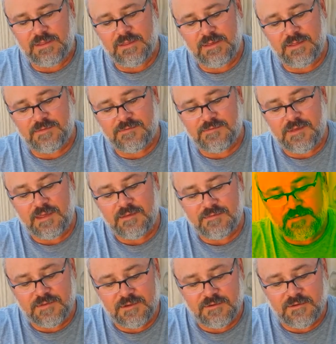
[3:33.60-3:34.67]
It says
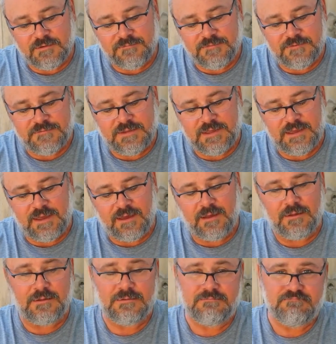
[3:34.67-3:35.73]
they're 50
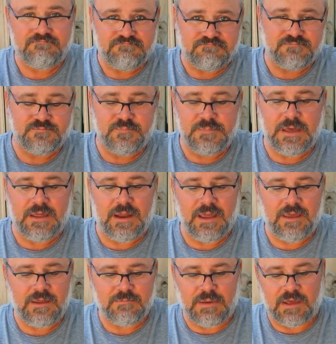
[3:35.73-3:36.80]
cal, and I
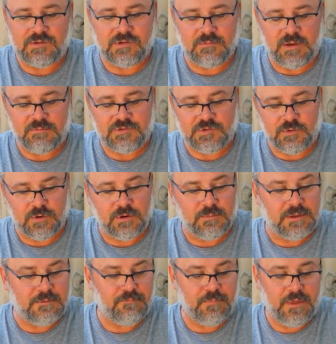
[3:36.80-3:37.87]
could measure them, I'm sure,
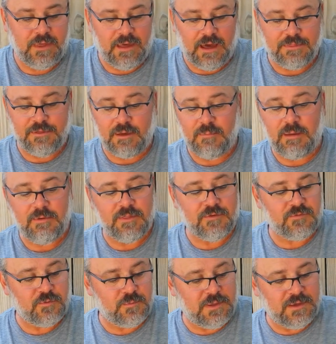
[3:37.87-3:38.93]
but I thought maybe
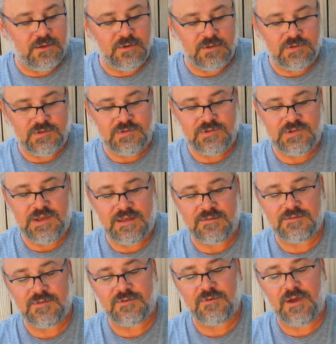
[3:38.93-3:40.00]
this would be a good
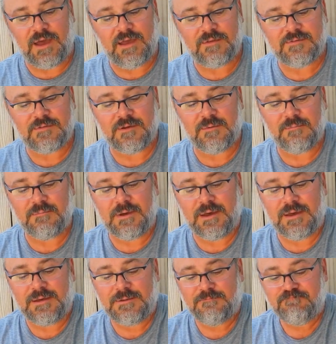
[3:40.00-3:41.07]
chance to try some
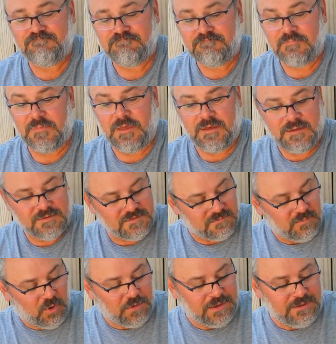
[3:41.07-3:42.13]

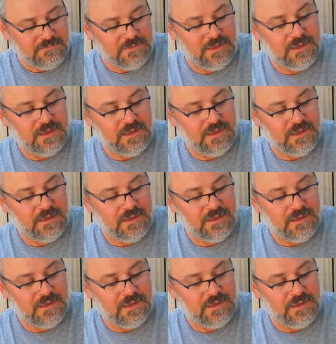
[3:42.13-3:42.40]
molding.